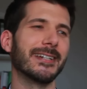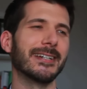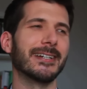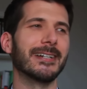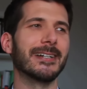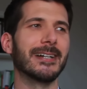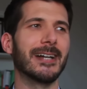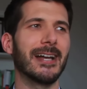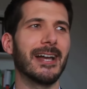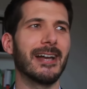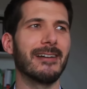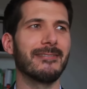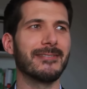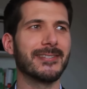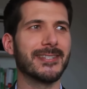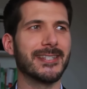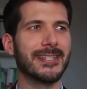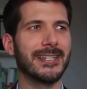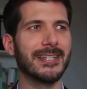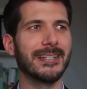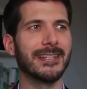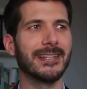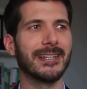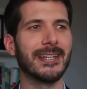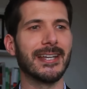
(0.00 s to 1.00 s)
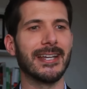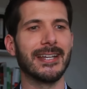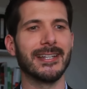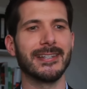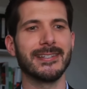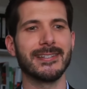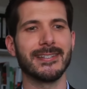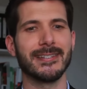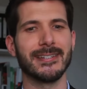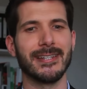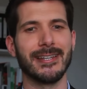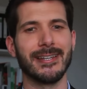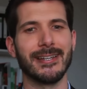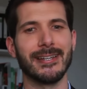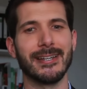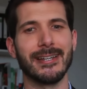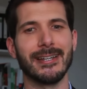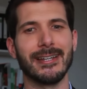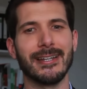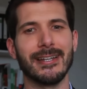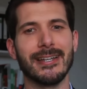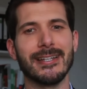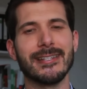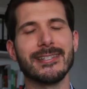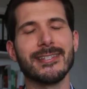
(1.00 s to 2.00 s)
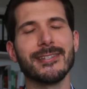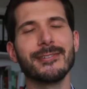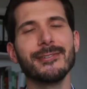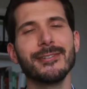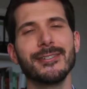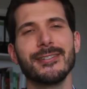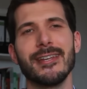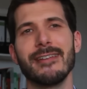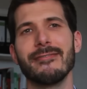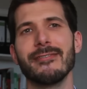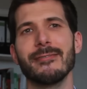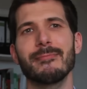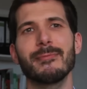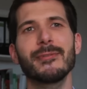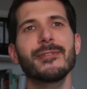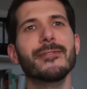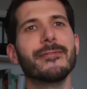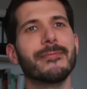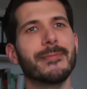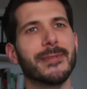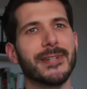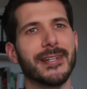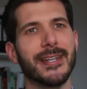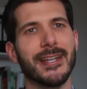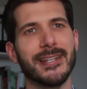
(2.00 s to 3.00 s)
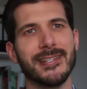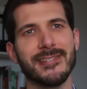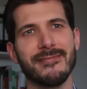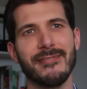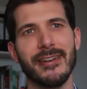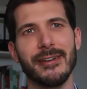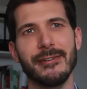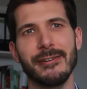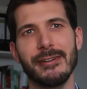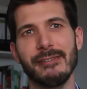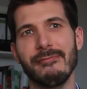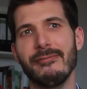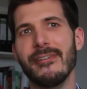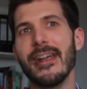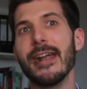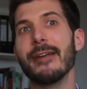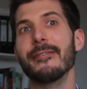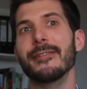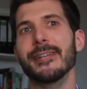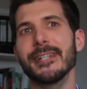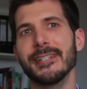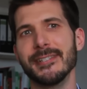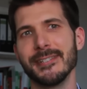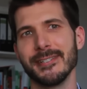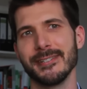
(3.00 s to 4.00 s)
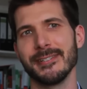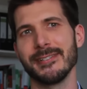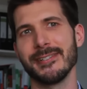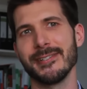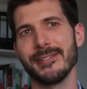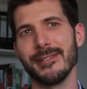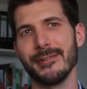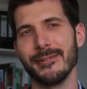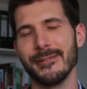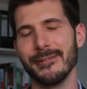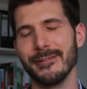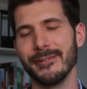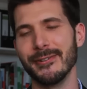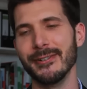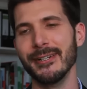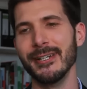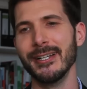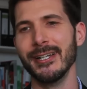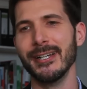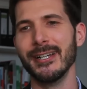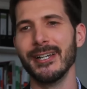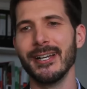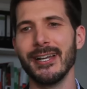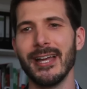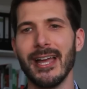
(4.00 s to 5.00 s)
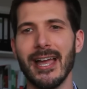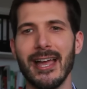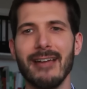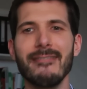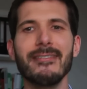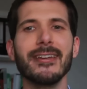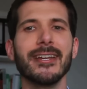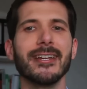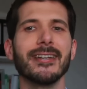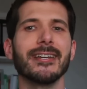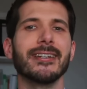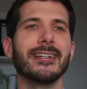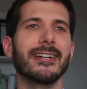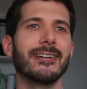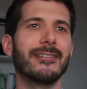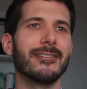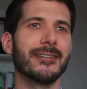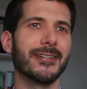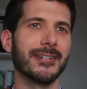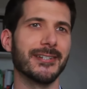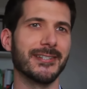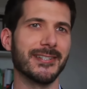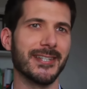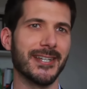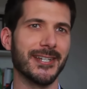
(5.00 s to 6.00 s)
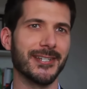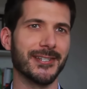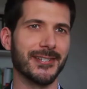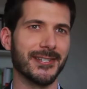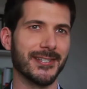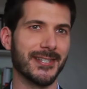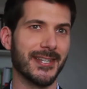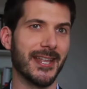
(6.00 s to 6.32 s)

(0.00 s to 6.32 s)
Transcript: I've seen that it's good to have a movement that's very varied. So having organizations